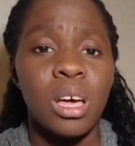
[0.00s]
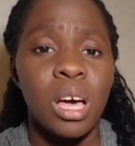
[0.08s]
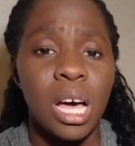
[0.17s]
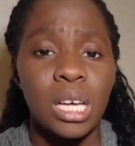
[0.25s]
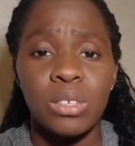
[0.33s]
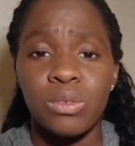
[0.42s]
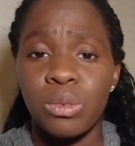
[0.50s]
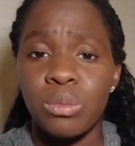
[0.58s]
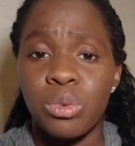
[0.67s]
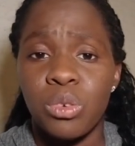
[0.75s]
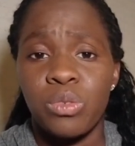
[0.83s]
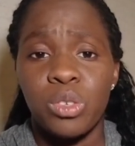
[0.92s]
how you've
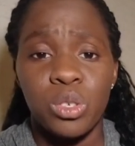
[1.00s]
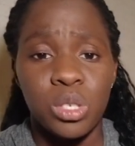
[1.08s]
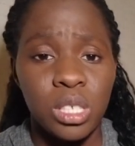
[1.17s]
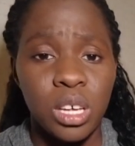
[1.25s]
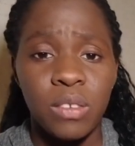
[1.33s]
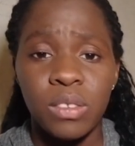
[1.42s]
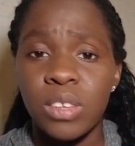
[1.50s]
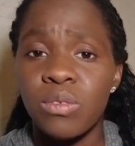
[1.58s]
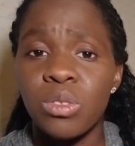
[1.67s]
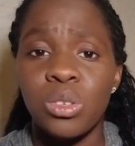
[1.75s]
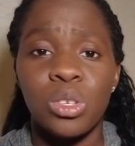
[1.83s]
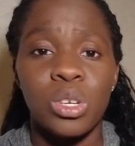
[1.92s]
improved yourself,
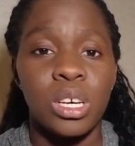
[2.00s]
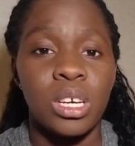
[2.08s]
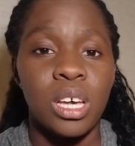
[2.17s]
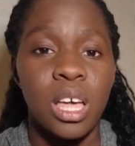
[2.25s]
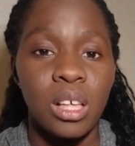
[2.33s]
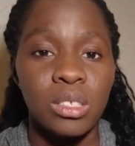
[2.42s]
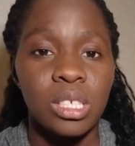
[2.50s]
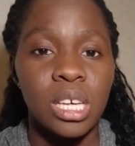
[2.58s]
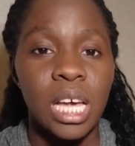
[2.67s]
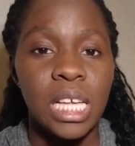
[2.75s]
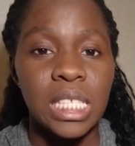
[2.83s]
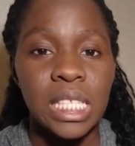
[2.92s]
even though you're a
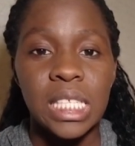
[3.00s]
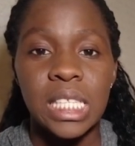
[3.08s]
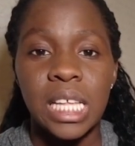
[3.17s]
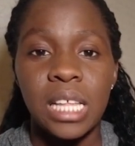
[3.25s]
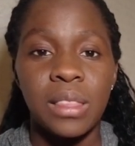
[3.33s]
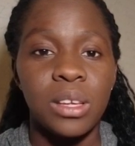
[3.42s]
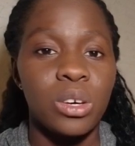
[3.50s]
healthcare assistant,